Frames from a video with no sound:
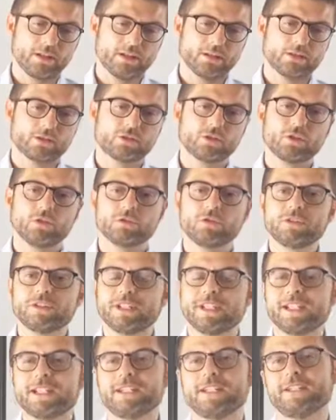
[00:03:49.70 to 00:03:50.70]
So
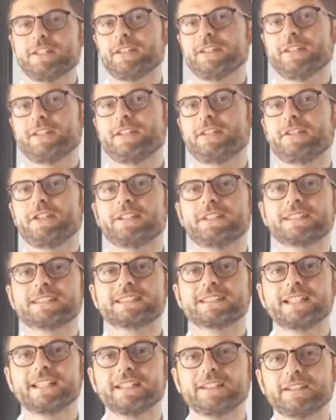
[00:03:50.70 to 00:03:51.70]
today, you
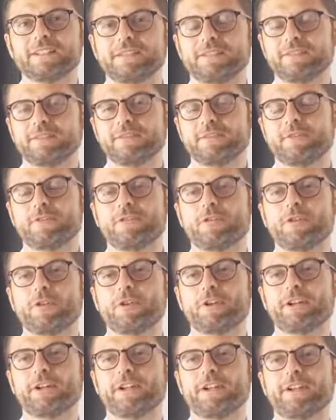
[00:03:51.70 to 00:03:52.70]
understand,
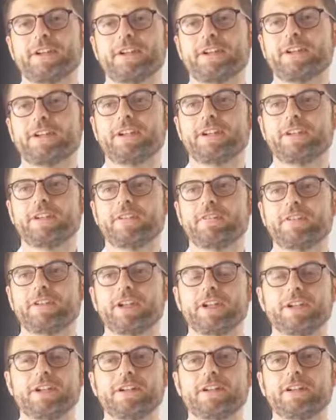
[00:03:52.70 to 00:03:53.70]
for the
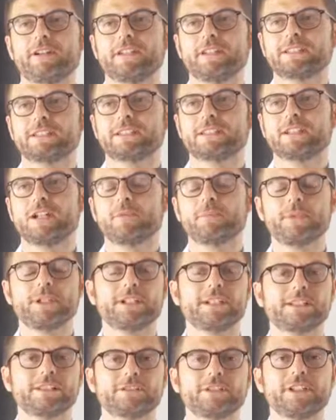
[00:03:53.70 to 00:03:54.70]

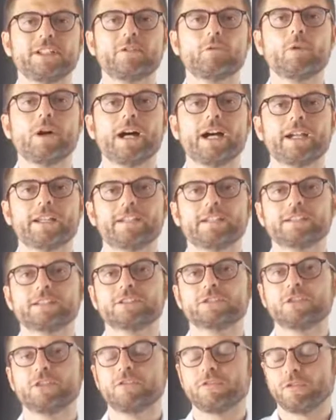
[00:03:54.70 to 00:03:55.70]
topic is really wide, and
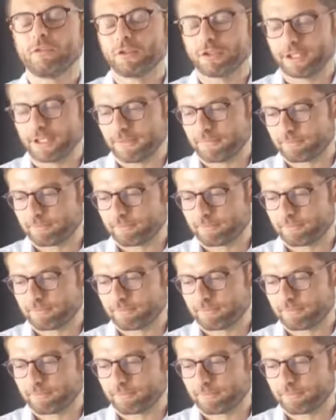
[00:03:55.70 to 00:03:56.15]
so for